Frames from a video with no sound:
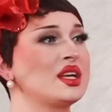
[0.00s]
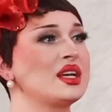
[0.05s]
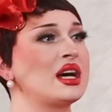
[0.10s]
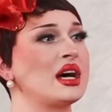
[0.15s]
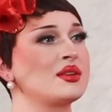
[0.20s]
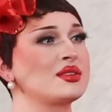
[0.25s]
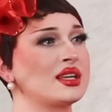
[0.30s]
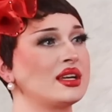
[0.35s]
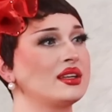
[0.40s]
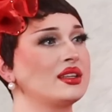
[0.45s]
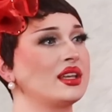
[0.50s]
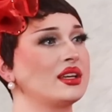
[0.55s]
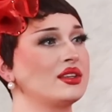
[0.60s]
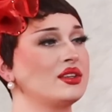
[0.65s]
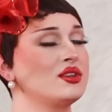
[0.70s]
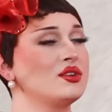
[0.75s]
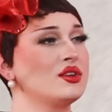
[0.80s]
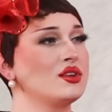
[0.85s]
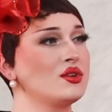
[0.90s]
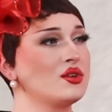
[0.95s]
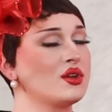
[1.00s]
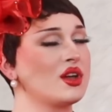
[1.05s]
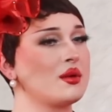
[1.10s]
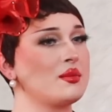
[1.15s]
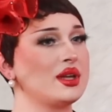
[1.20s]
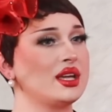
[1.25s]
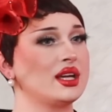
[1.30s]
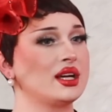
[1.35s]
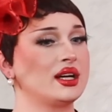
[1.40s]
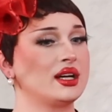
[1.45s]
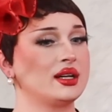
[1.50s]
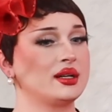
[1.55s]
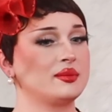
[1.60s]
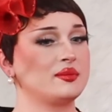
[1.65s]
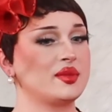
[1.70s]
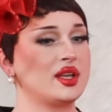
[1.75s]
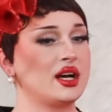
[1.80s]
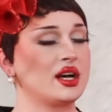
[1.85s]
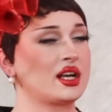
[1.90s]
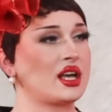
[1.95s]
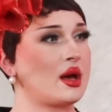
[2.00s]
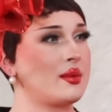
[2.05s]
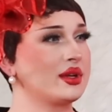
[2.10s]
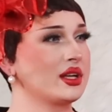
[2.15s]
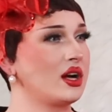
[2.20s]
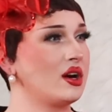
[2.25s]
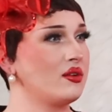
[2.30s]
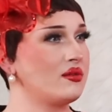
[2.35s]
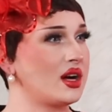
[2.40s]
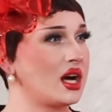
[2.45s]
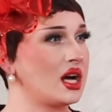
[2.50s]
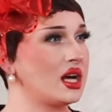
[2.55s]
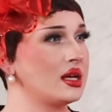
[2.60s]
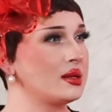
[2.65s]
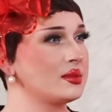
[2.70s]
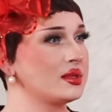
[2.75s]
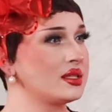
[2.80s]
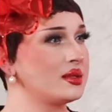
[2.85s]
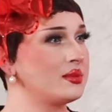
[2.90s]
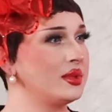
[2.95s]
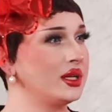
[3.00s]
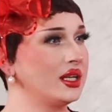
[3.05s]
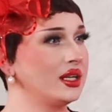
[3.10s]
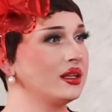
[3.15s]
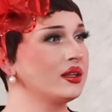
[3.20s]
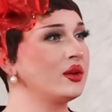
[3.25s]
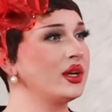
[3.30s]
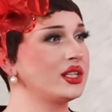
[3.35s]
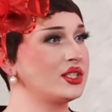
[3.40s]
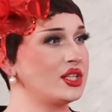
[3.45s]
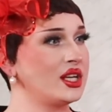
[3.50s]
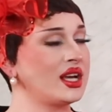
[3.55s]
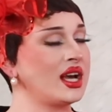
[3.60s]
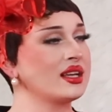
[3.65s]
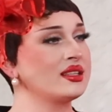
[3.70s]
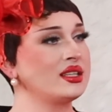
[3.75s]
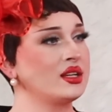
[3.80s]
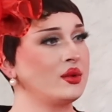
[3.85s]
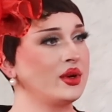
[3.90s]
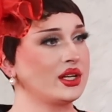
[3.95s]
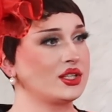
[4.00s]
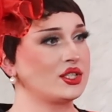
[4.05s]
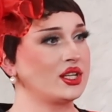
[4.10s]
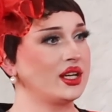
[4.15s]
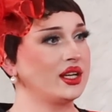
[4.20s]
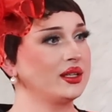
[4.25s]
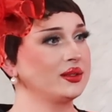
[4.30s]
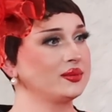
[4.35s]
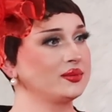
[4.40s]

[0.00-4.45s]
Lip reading: I was saying like, you give me come and go vibes, but Quick Check, I can see Quick Check.